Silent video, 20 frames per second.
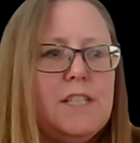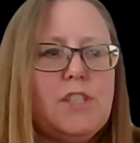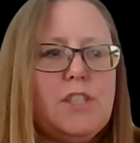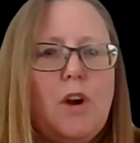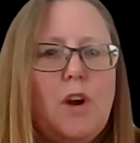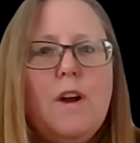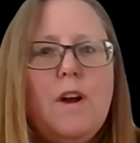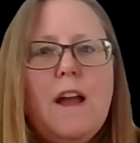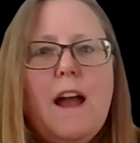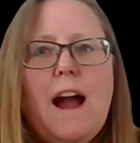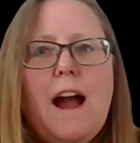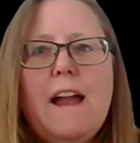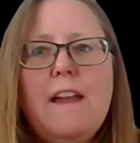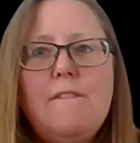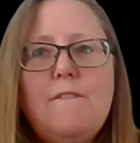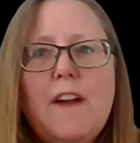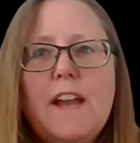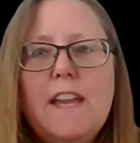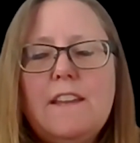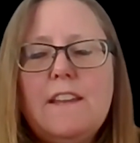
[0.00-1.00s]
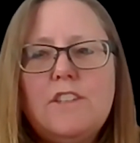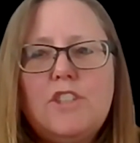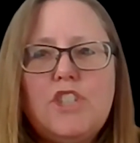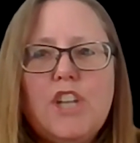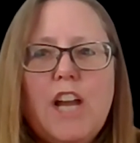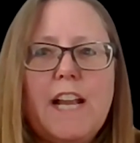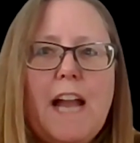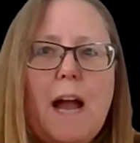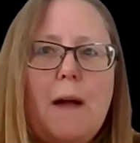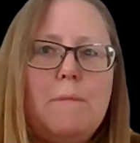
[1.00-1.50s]
So I invite you to
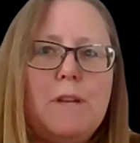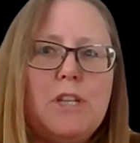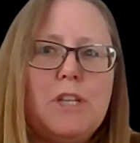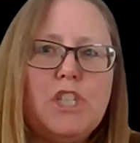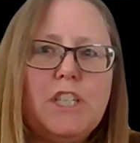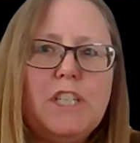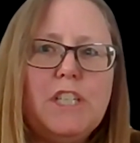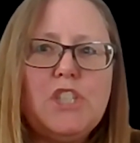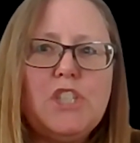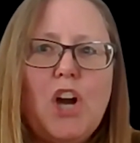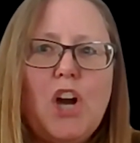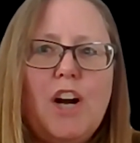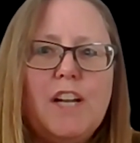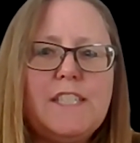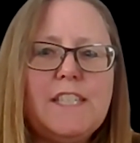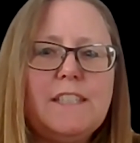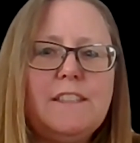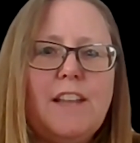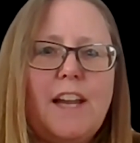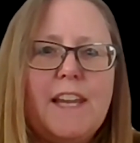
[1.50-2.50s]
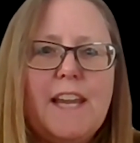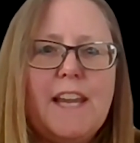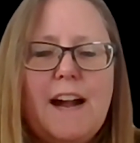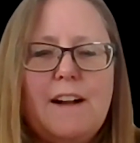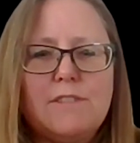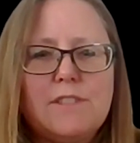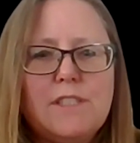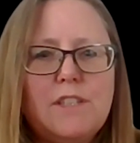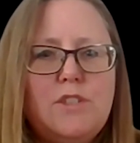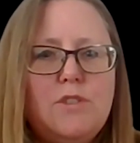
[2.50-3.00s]
check out Michigan's Haunted
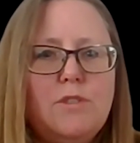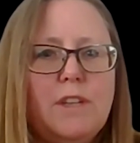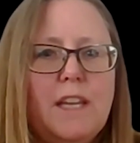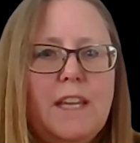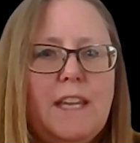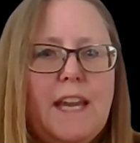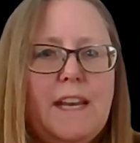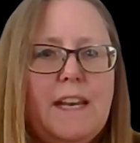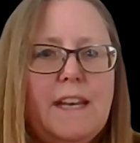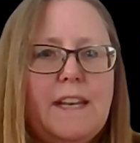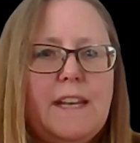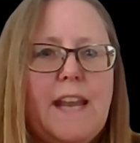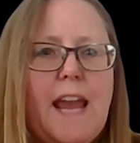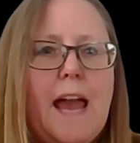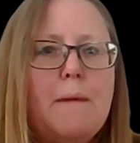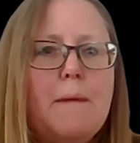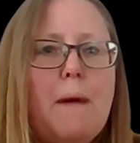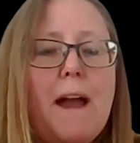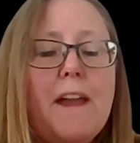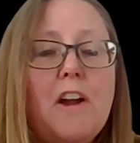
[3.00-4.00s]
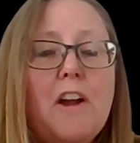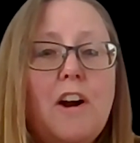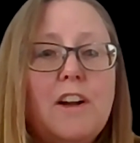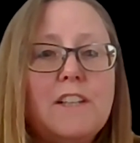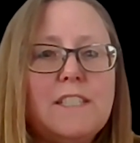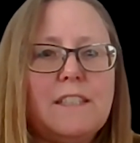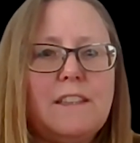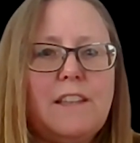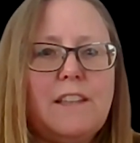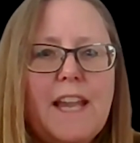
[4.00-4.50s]
Lighthouses. You can get it at
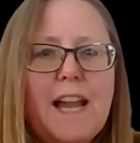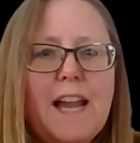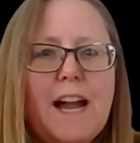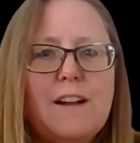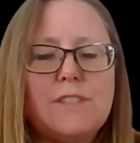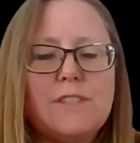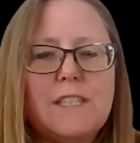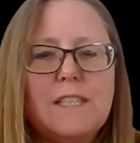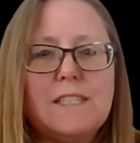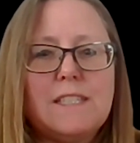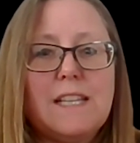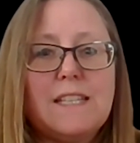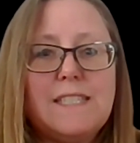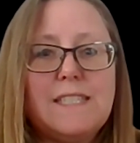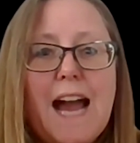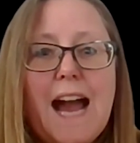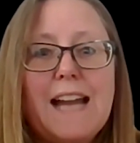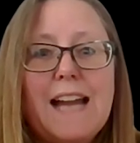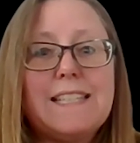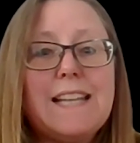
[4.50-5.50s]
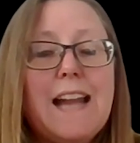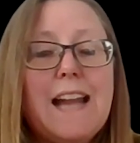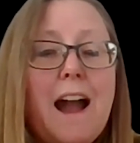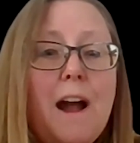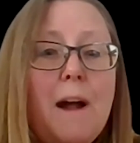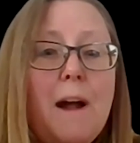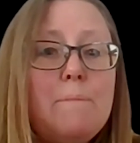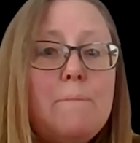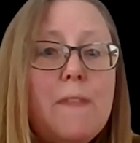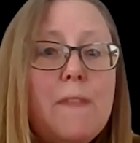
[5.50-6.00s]

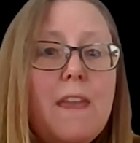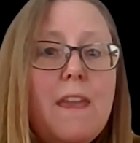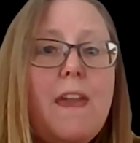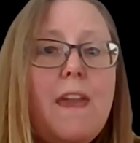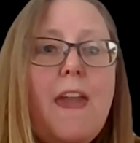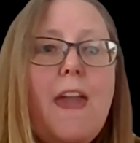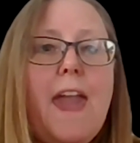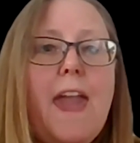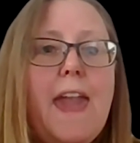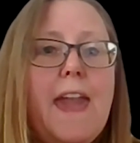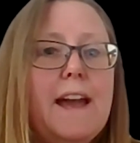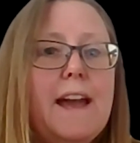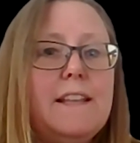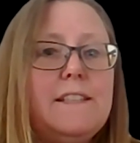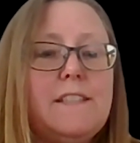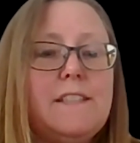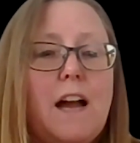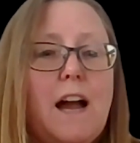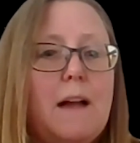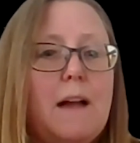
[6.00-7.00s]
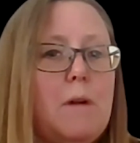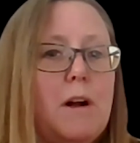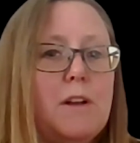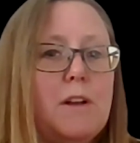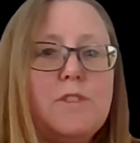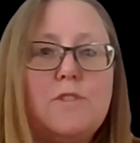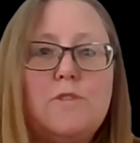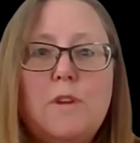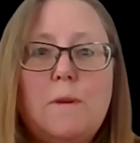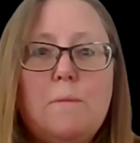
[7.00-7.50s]
mihauntedlighthouses.com. And uh, I'm
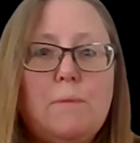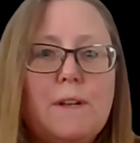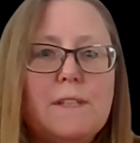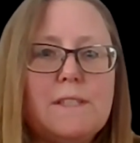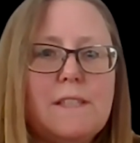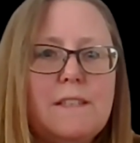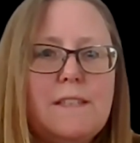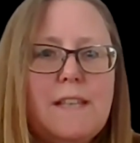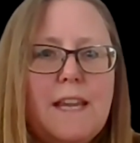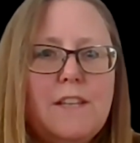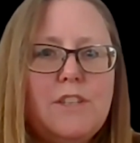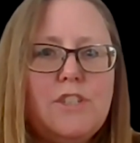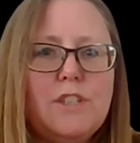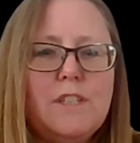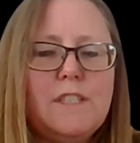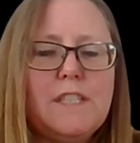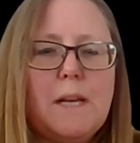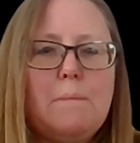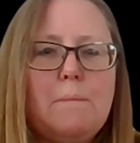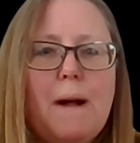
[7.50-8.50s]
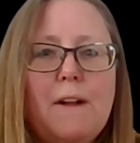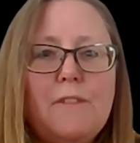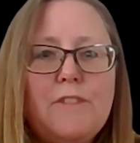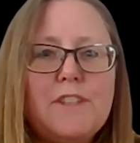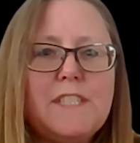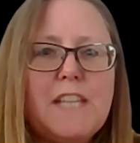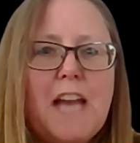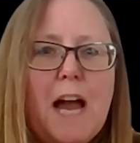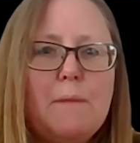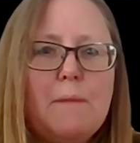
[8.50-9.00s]
also doing presentations about
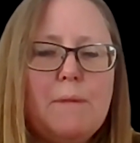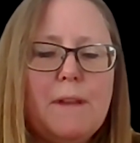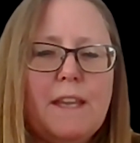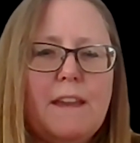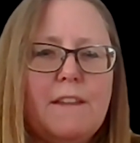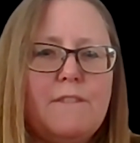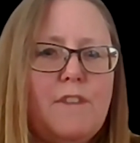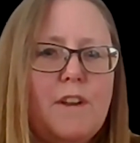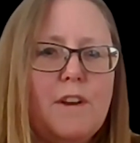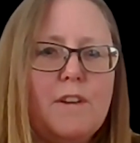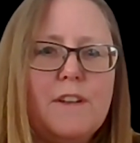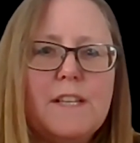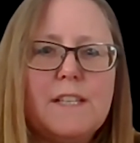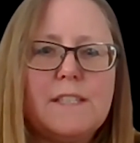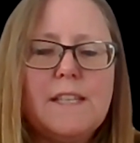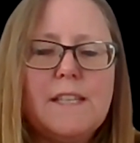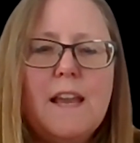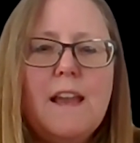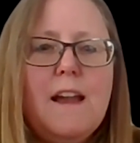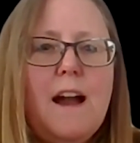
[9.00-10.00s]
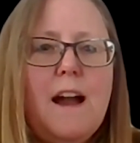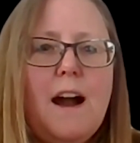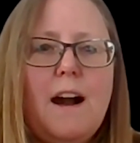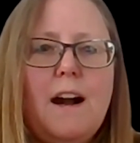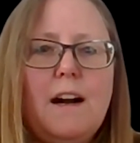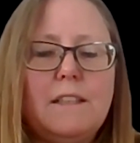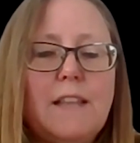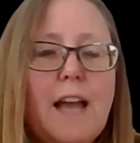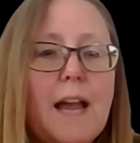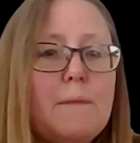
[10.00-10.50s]
the topic at various
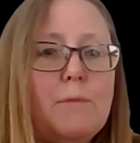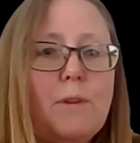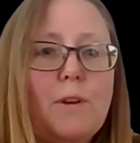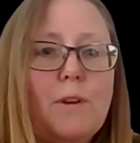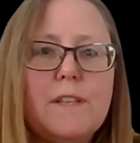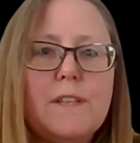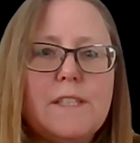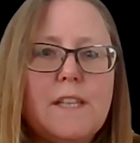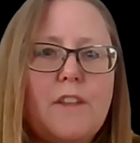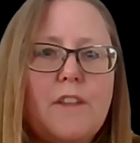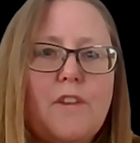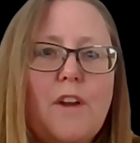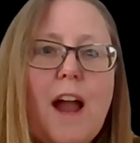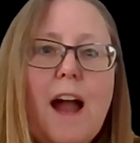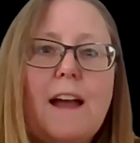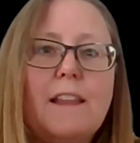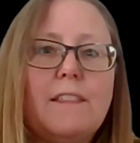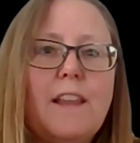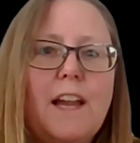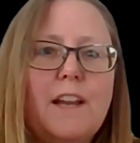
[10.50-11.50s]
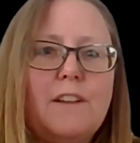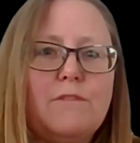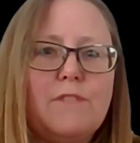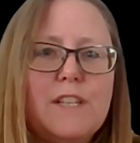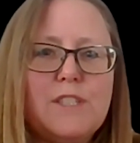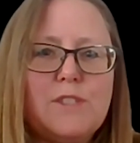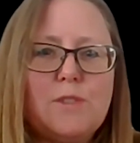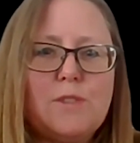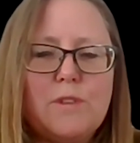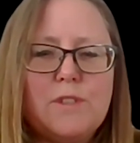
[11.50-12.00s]
uh, libraries and other online
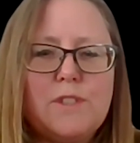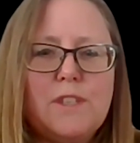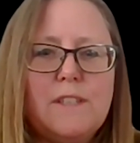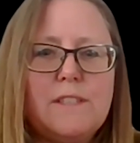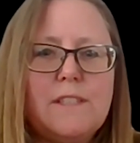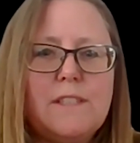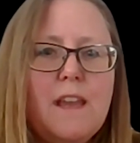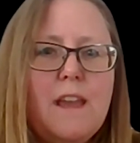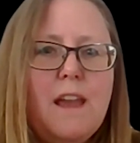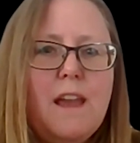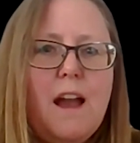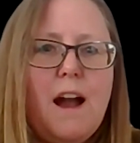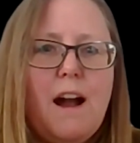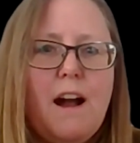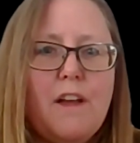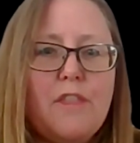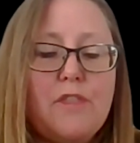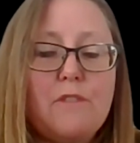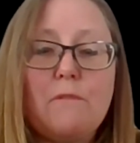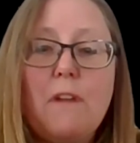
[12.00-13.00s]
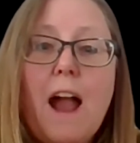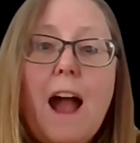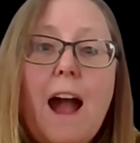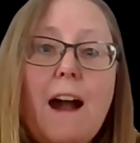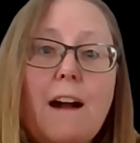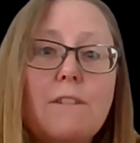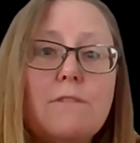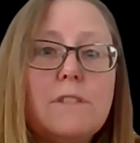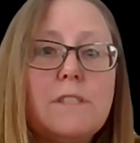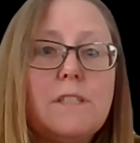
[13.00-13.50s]
resources uh,
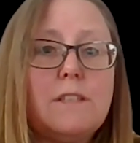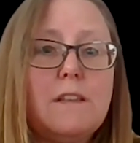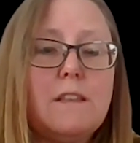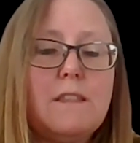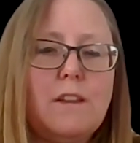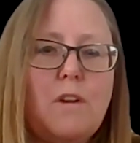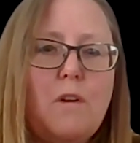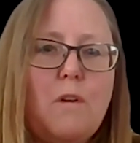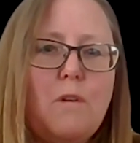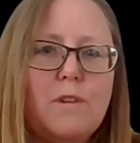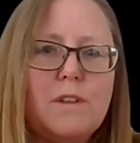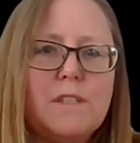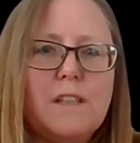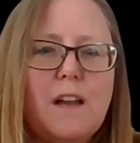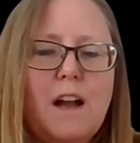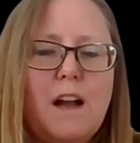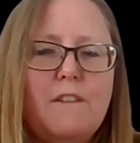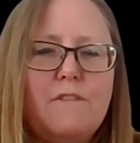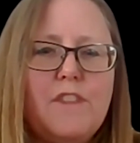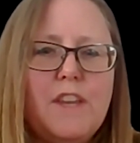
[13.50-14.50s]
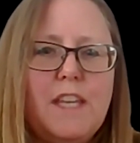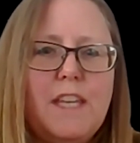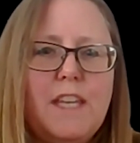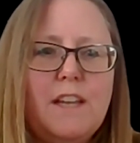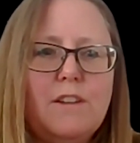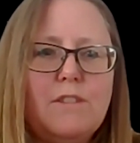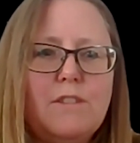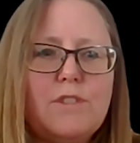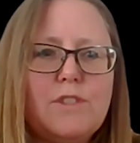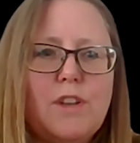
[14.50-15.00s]
throughout the course of the
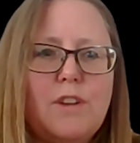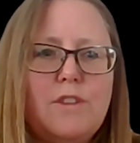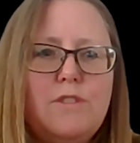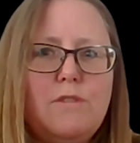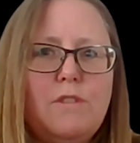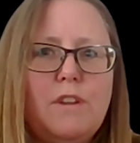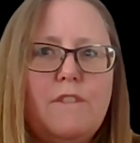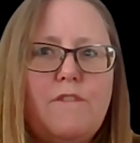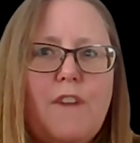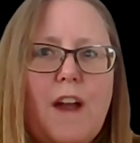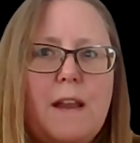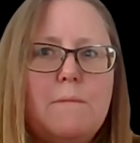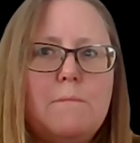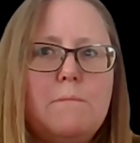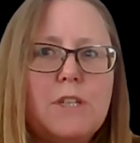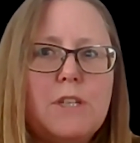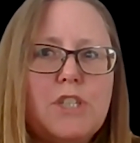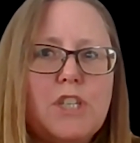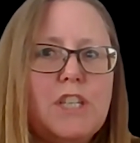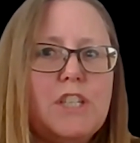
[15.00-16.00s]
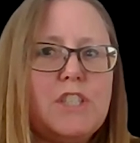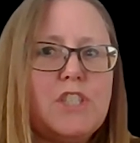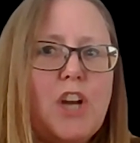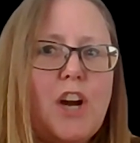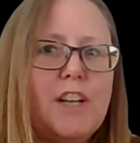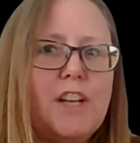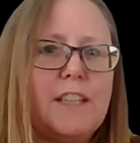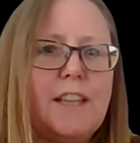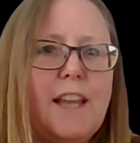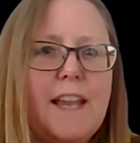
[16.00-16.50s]
year. So you can find Michigan's
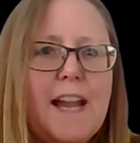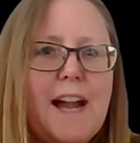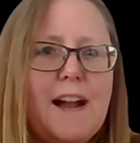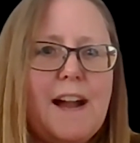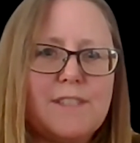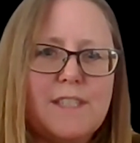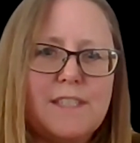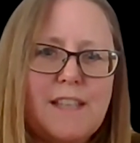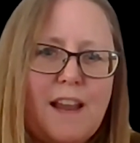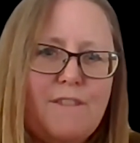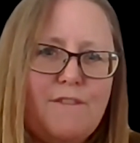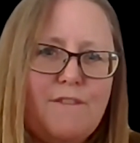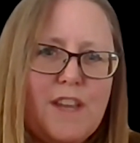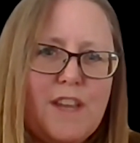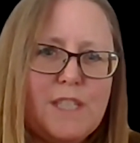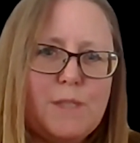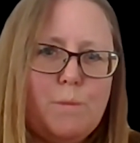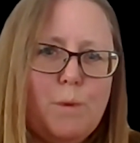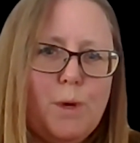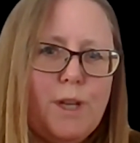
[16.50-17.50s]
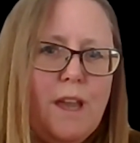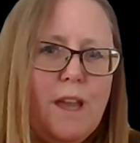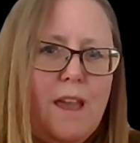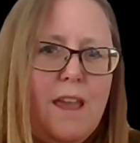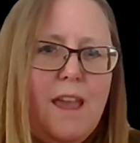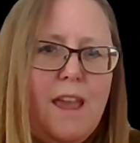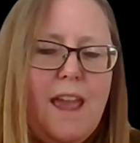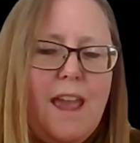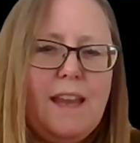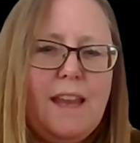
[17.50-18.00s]
Haunted Lighthouses on Facebook
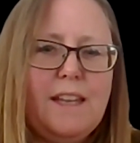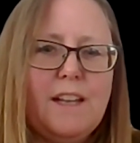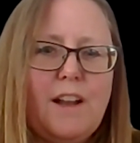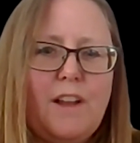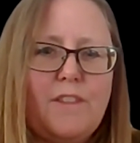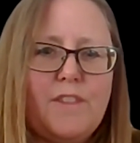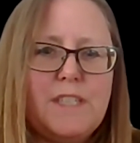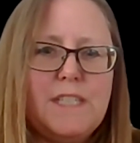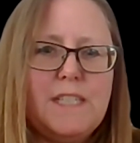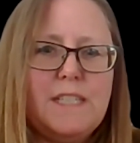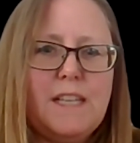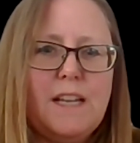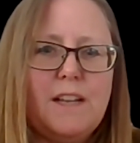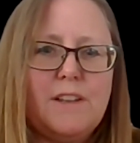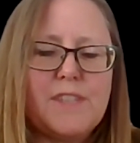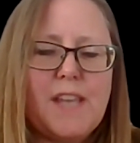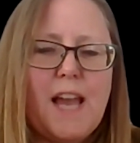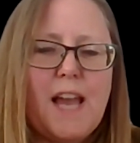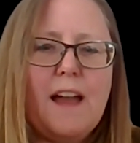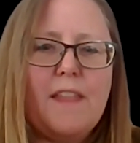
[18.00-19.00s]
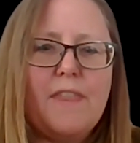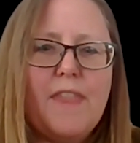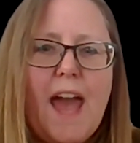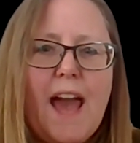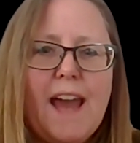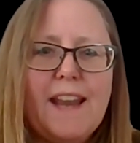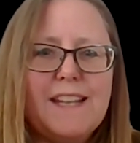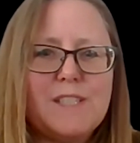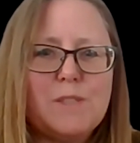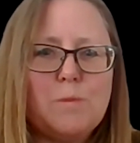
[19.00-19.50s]
and get all the details on
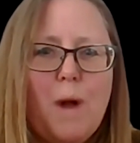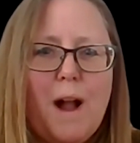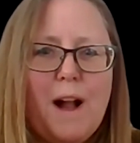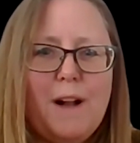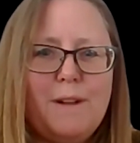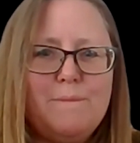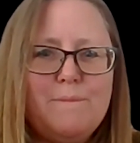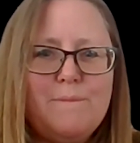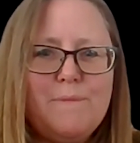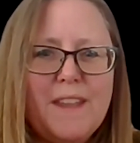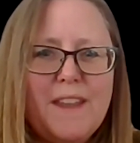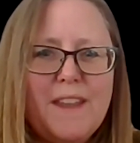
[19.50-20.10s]
that as well.